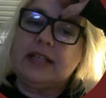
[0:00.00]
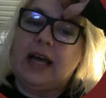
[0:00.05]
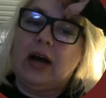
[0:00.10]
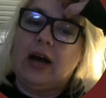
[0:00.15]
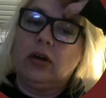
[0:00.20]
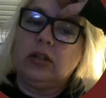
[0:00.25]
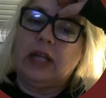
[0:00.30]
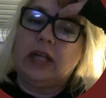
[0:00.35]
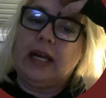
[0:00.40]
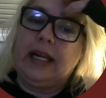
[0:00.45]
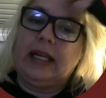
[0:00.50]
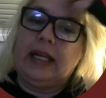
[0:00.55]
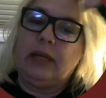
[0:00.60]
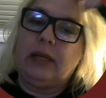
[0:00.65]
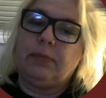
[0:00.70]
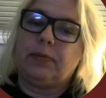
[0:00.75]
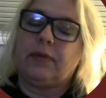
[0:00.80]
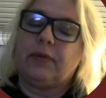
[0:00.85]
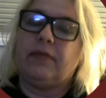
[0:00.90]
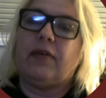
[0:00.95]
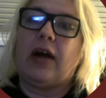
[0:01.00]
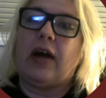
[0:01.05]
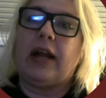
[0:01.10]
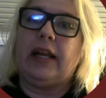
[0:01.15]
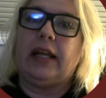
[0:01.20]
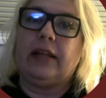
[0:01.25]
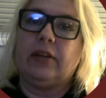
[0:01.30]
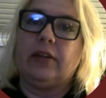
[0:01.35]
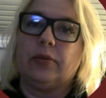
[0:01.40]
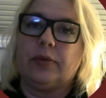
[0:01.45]
outlining and
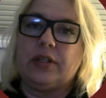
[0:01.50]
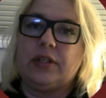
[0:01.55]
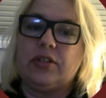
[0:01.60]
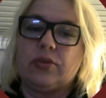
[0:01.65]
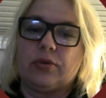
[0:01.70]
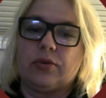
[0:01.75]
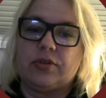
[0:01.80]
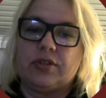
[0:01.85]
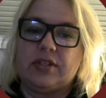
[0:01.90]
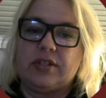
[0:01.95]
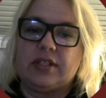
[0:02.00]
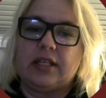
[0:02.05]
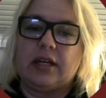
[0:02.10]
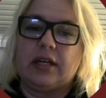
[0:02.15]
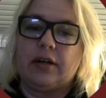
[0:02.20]
providing the resources that